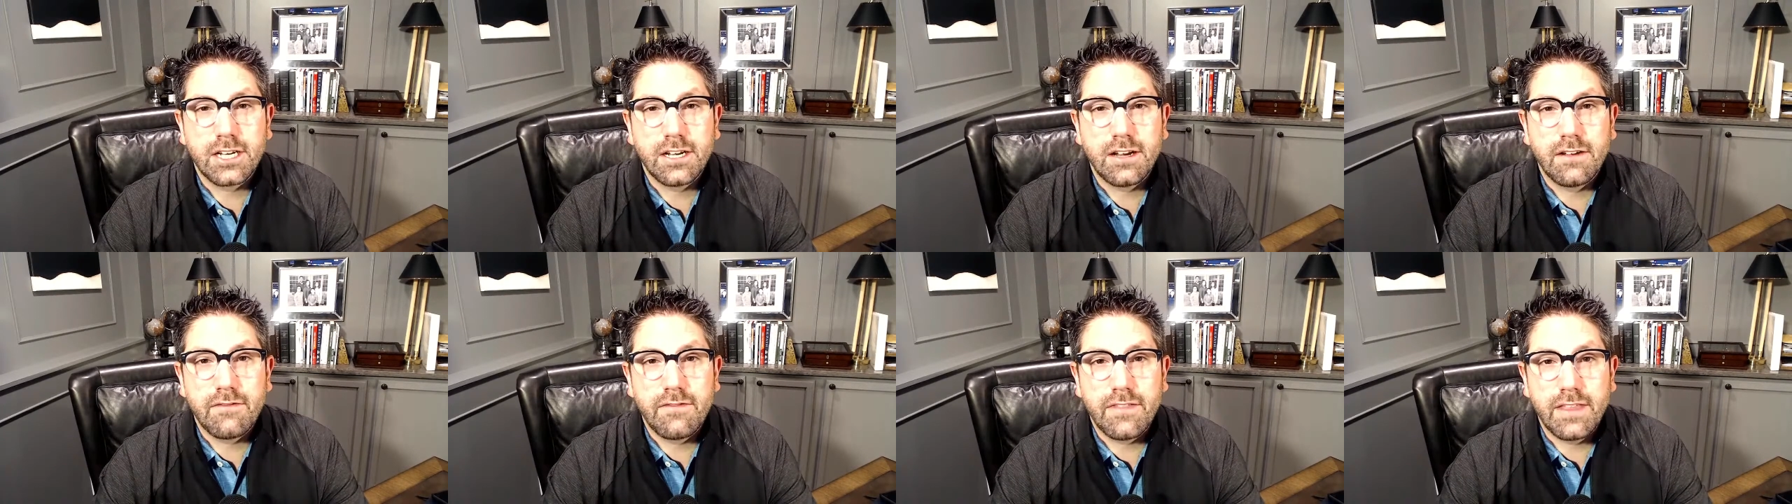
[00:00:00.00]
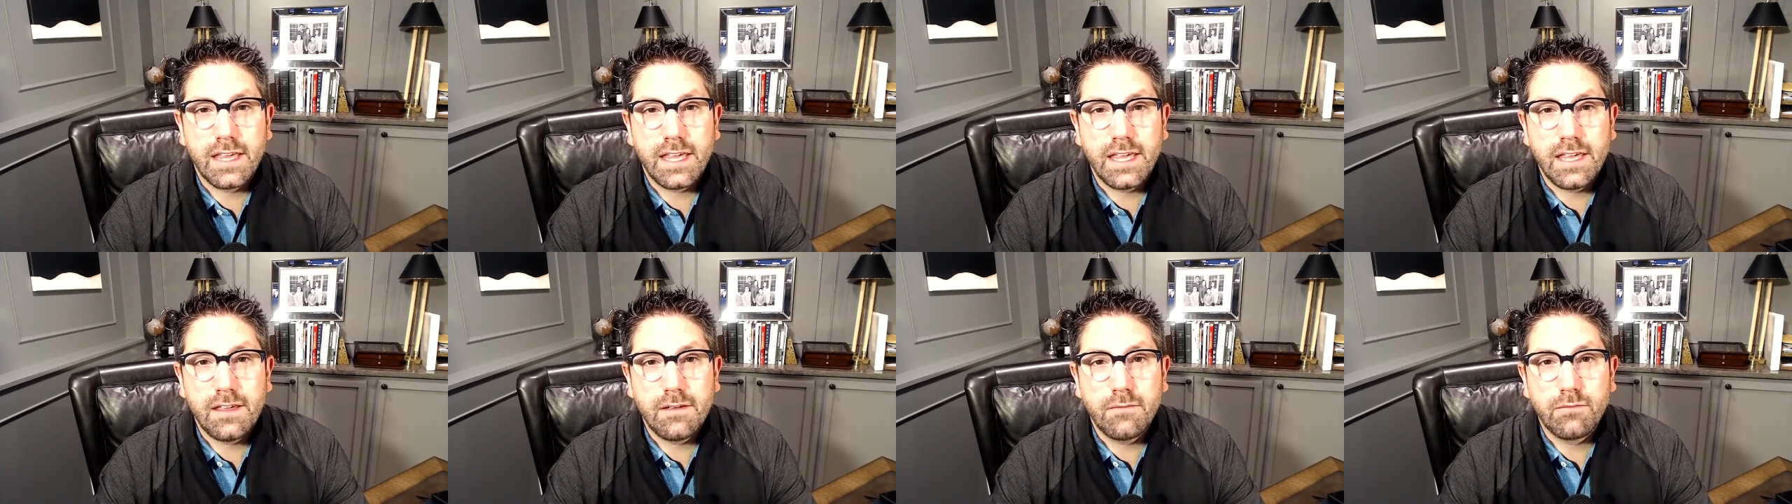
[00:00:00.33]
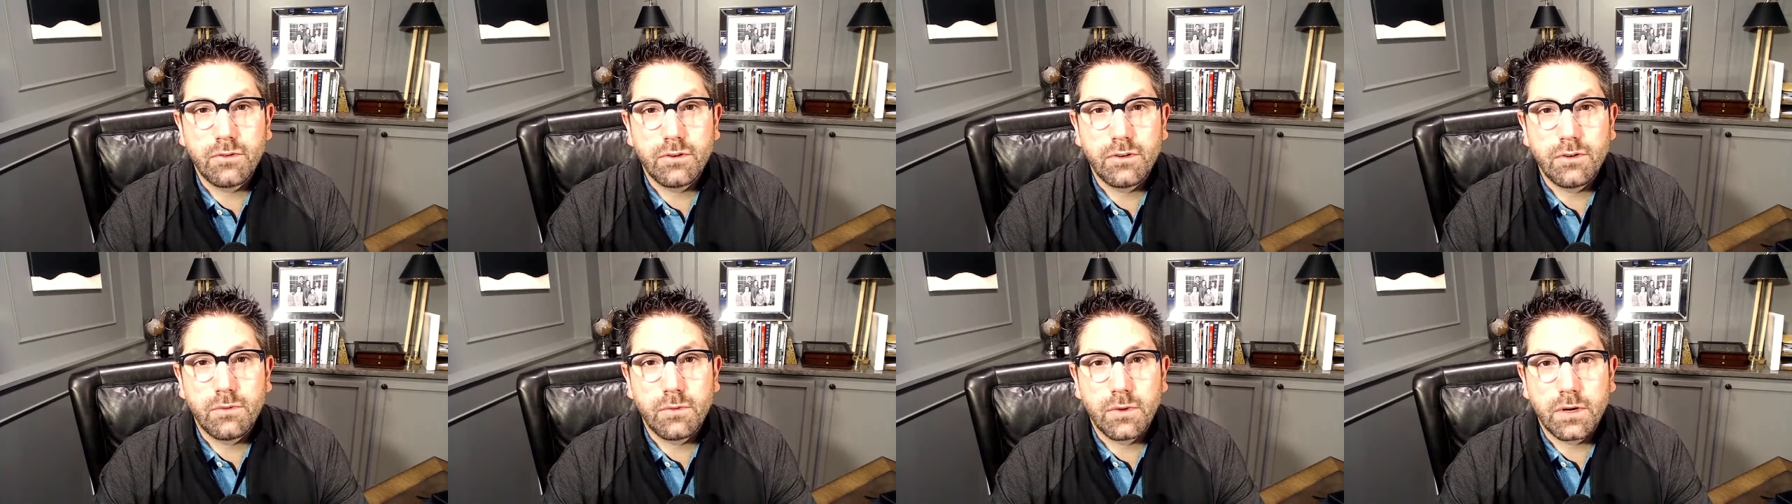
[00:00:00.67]
of the
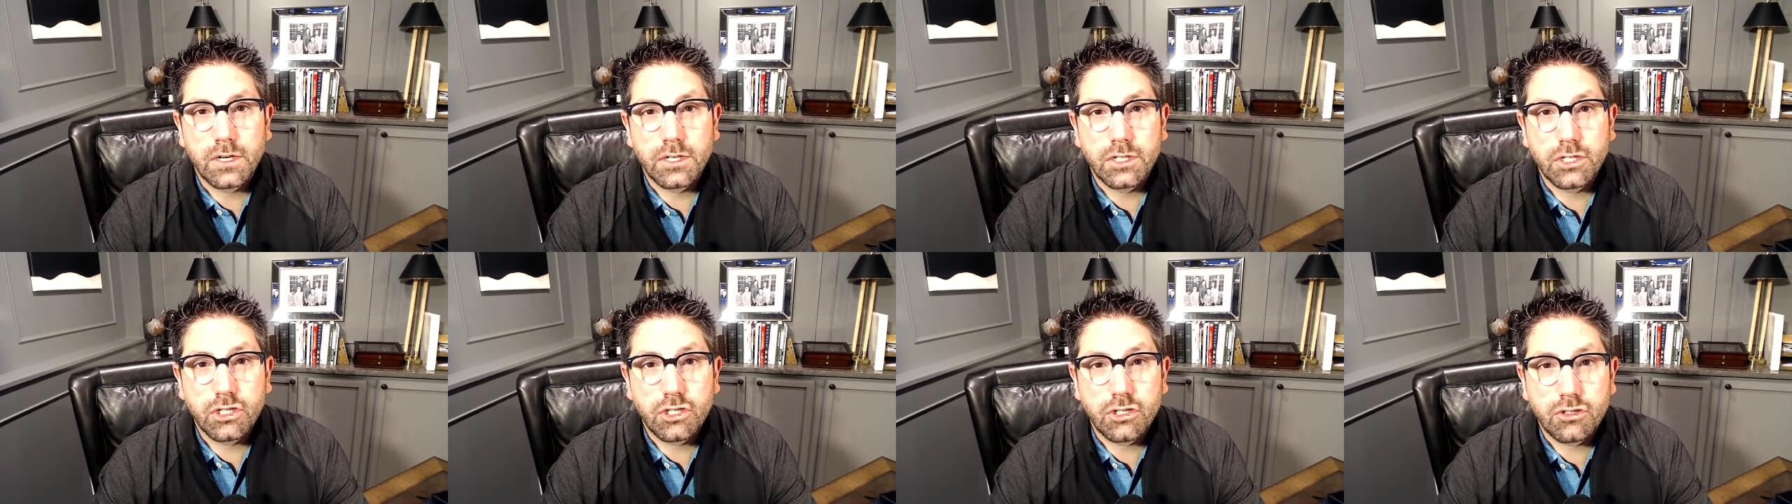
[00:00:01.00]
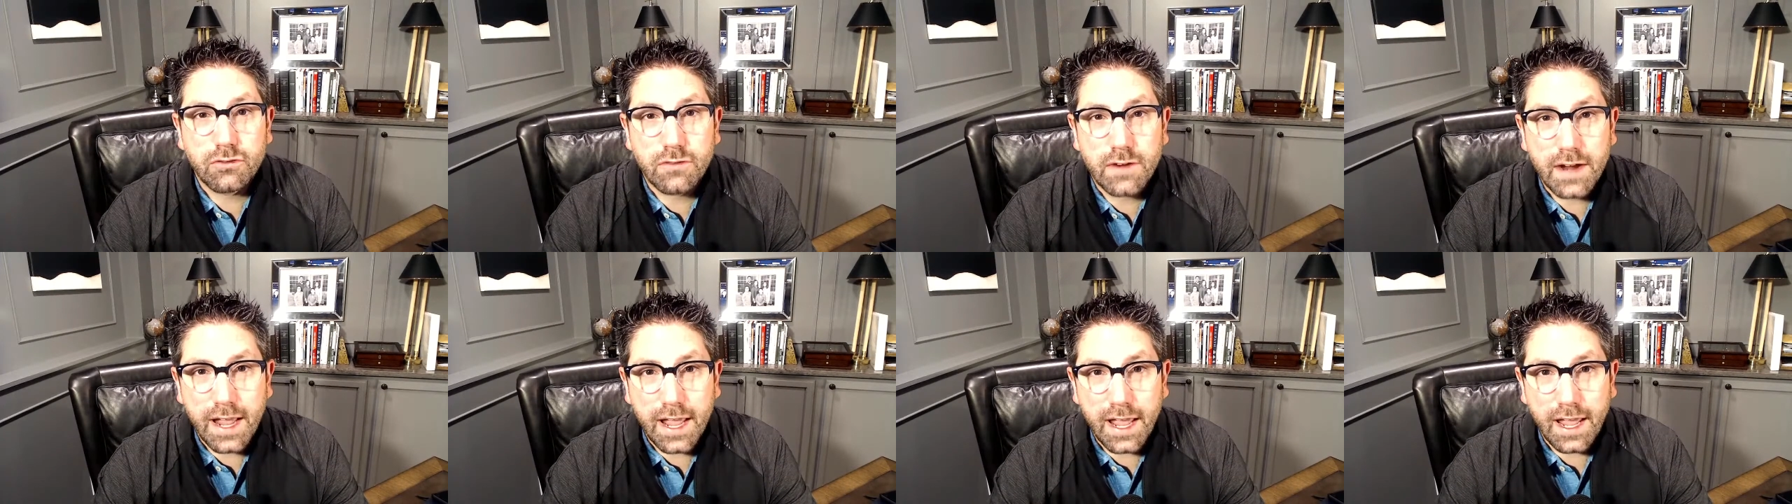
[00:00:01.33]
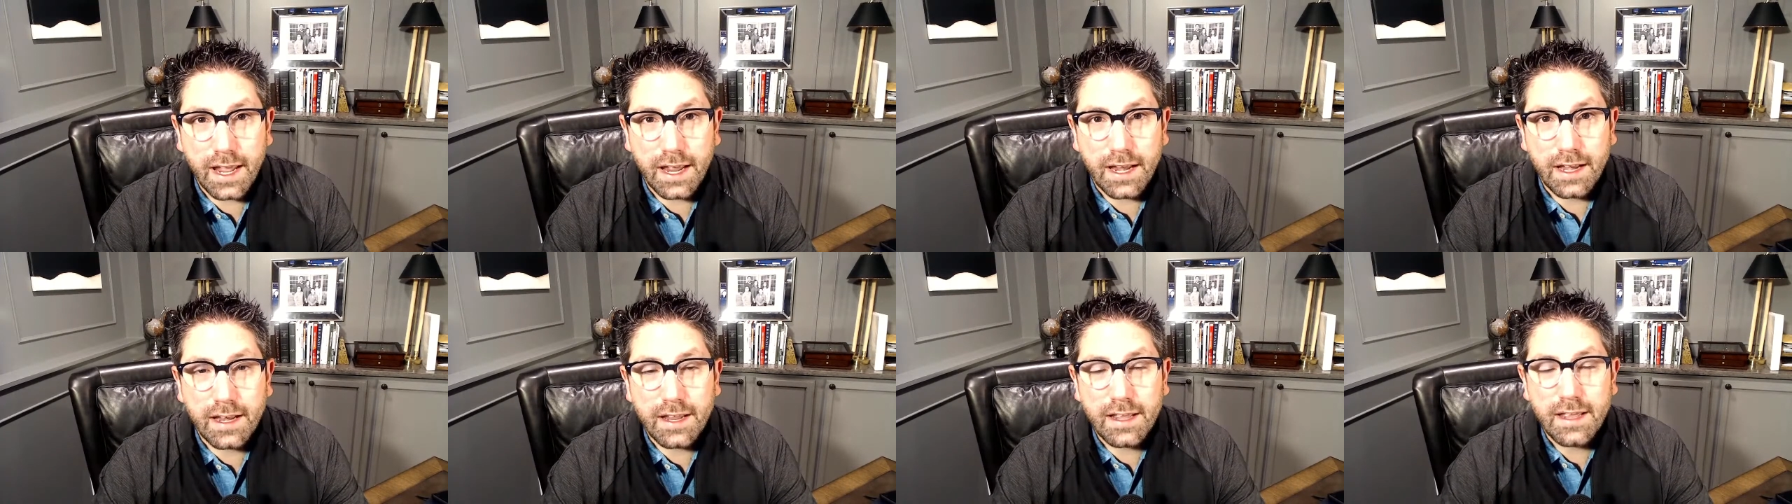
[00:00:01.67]
Hebrew word
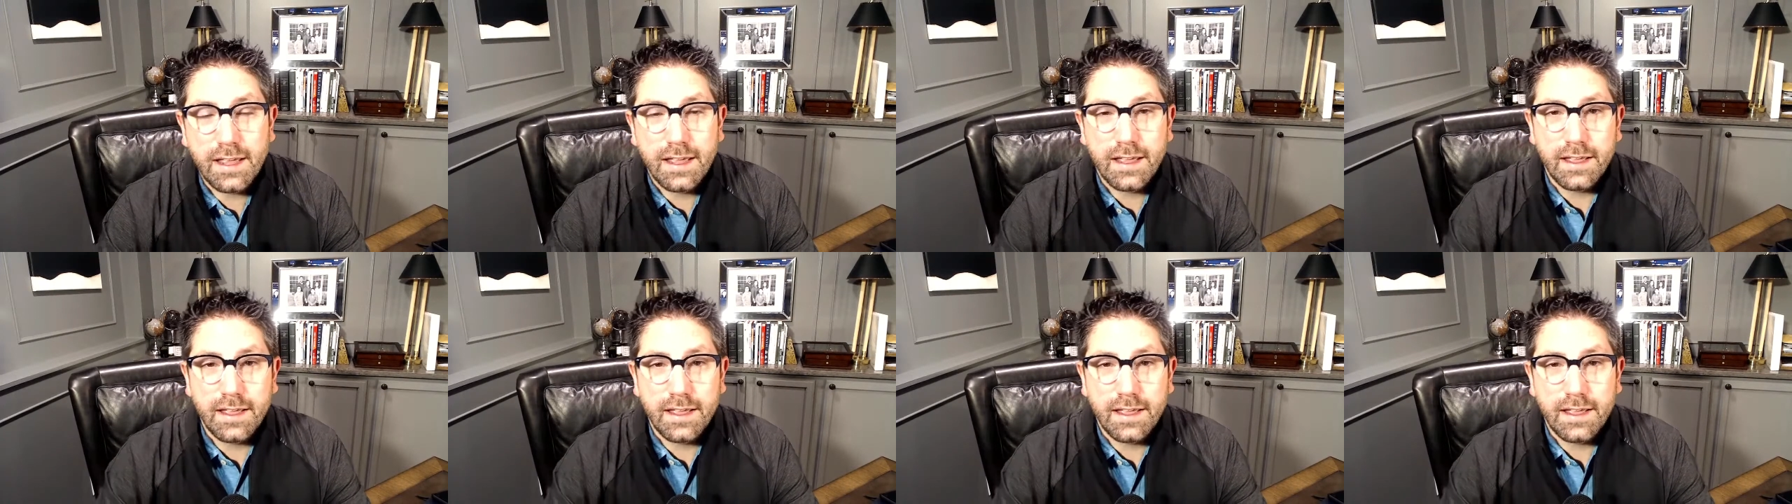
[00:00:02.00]
train